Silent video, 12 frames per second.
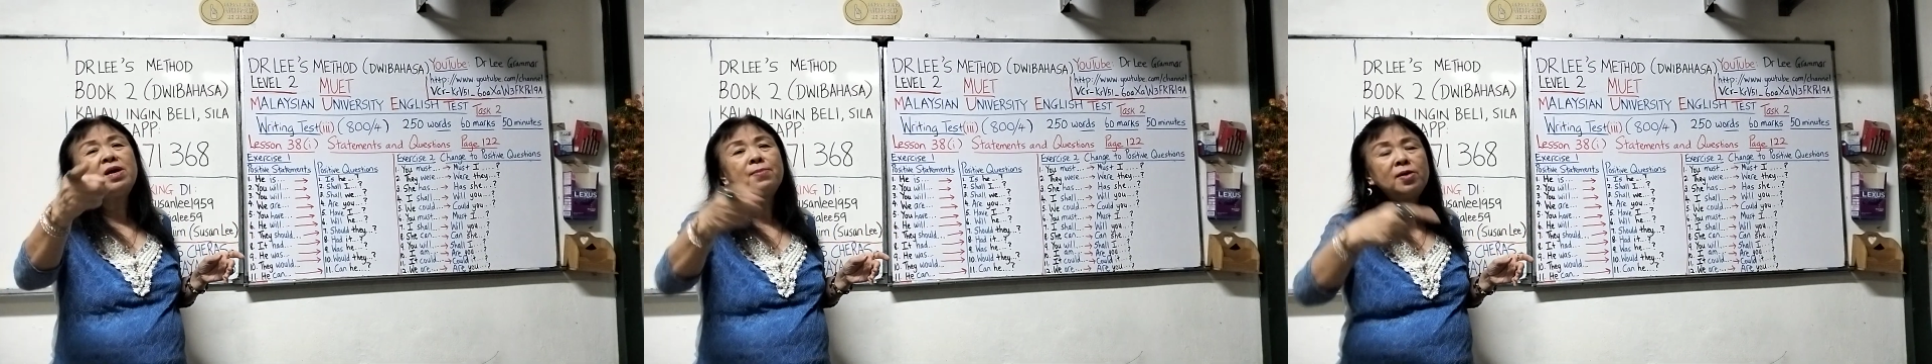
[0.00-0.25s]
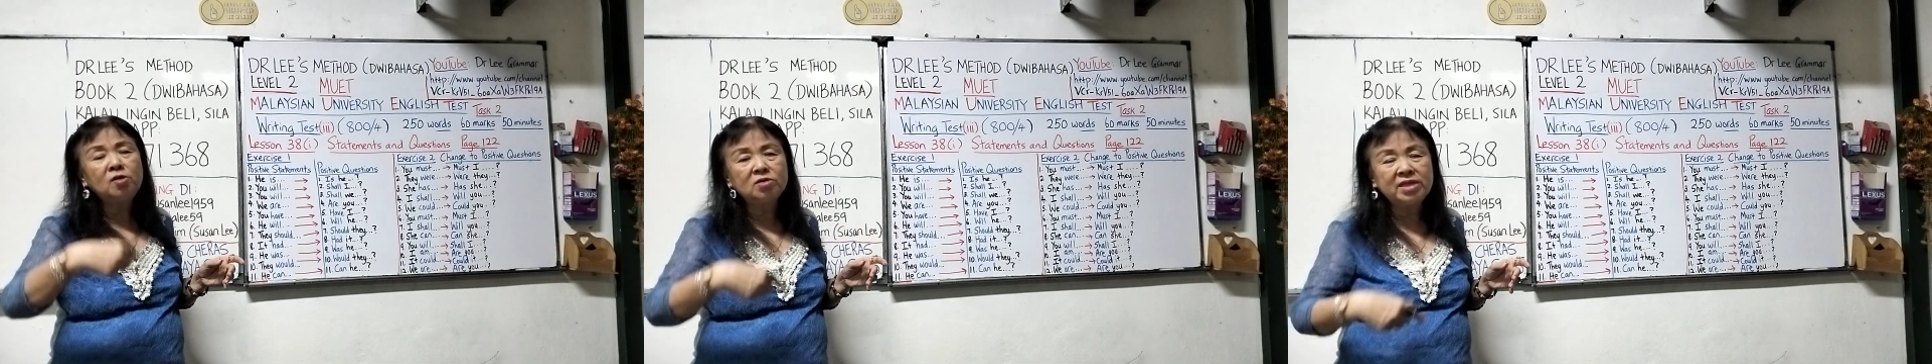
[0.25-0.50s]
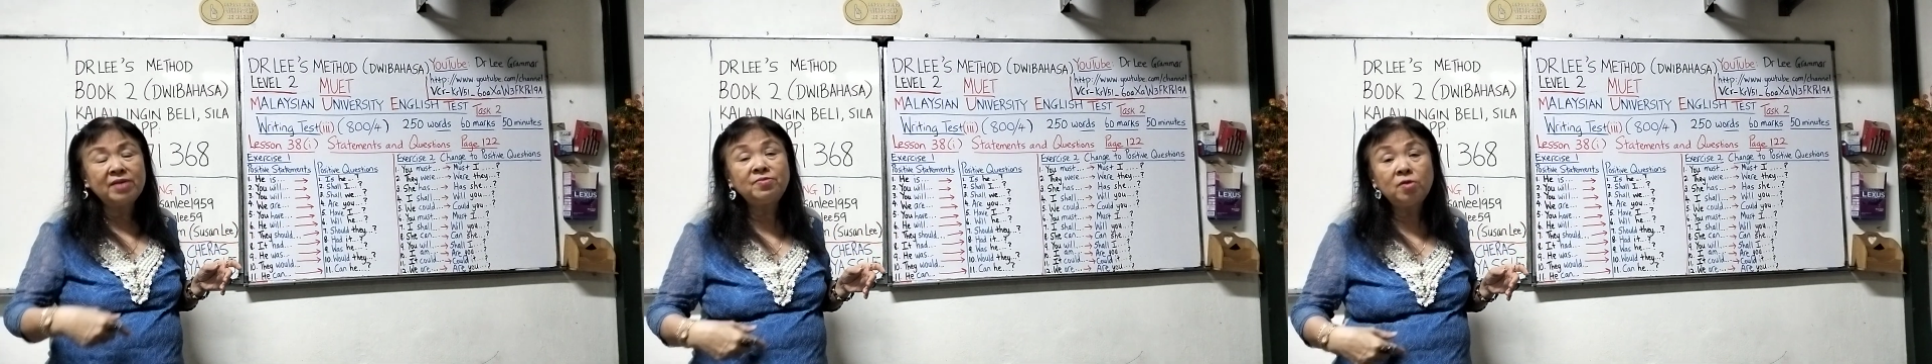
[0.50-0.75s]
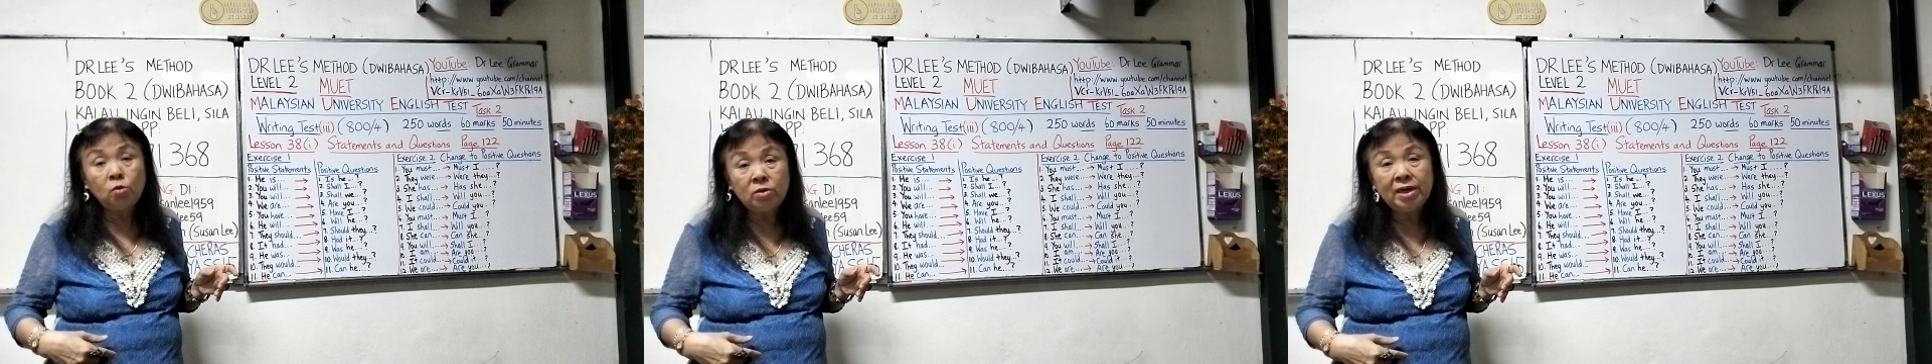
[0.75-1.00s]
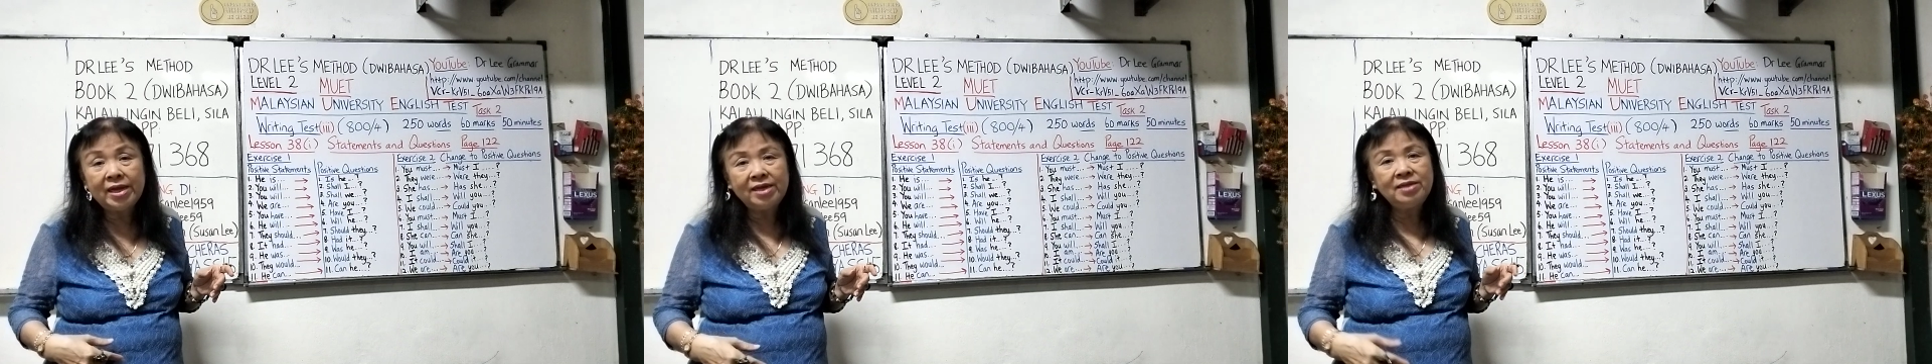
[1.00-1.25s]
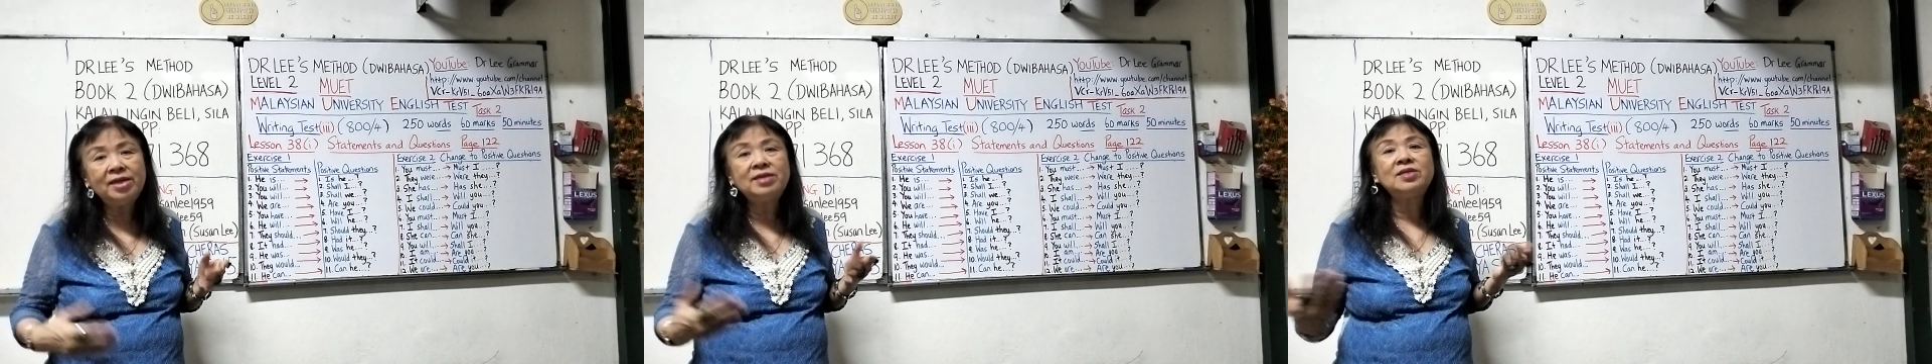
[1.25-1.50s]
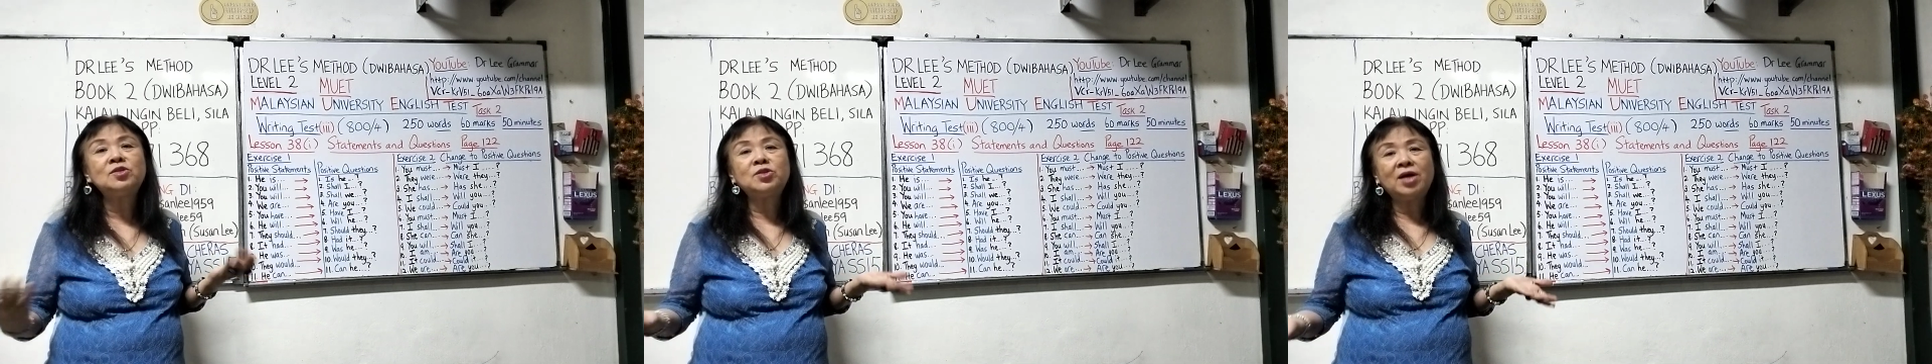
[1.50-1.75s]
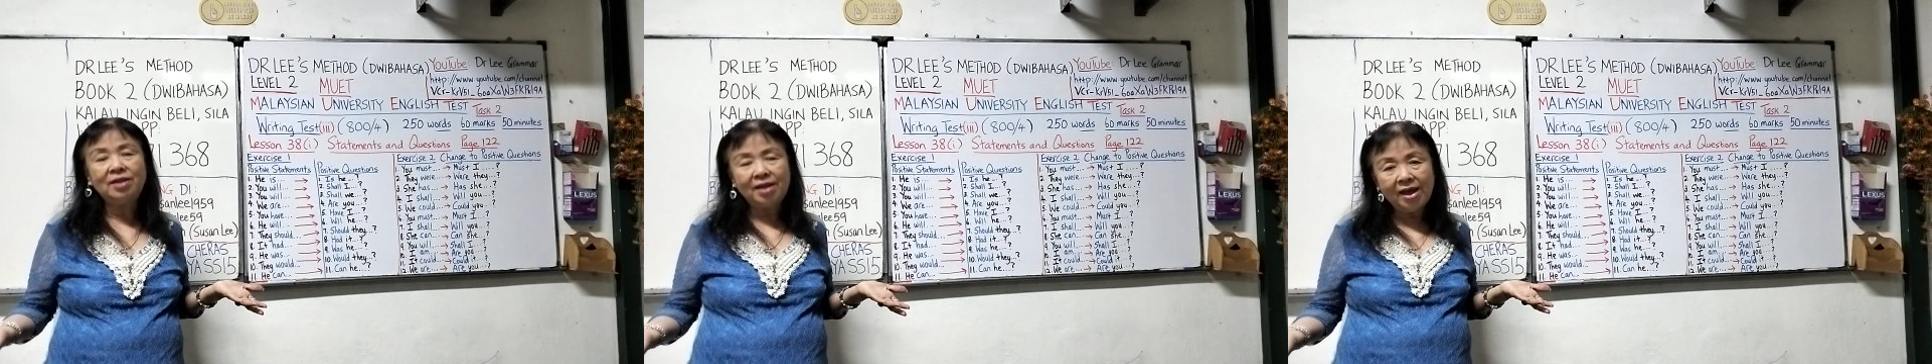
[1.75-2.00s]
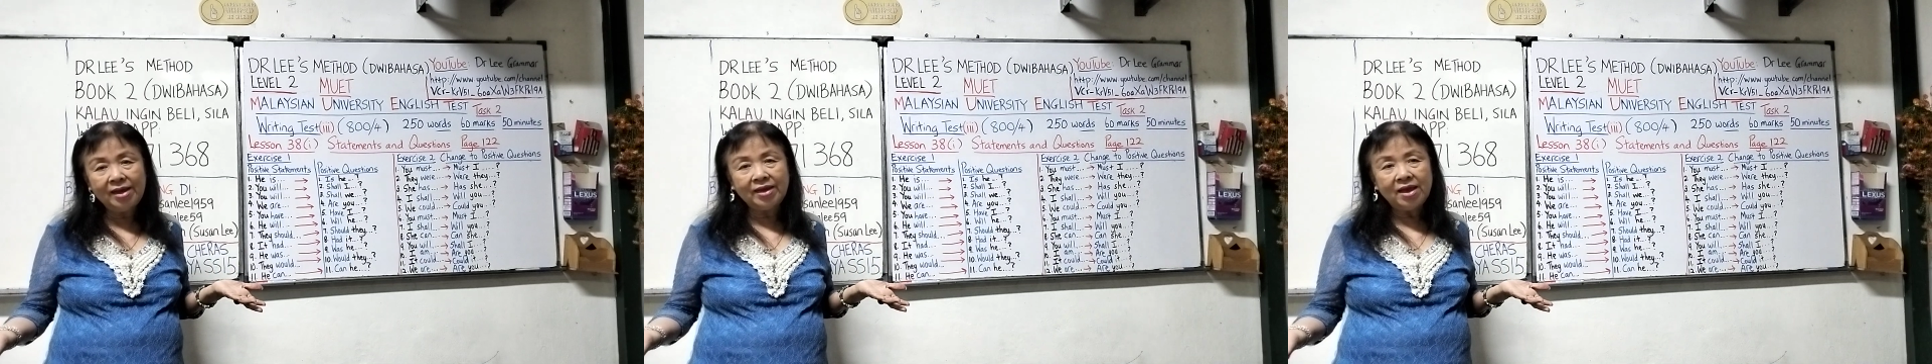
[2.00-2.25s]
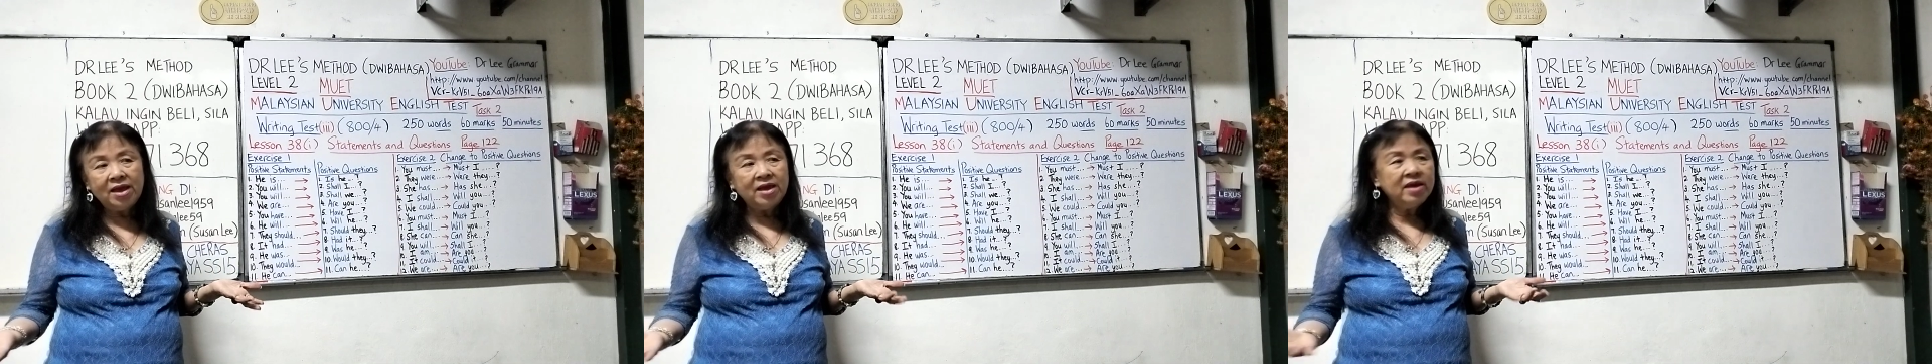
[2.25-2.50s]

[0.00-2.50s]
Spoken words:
about yourself only, then it's shall I.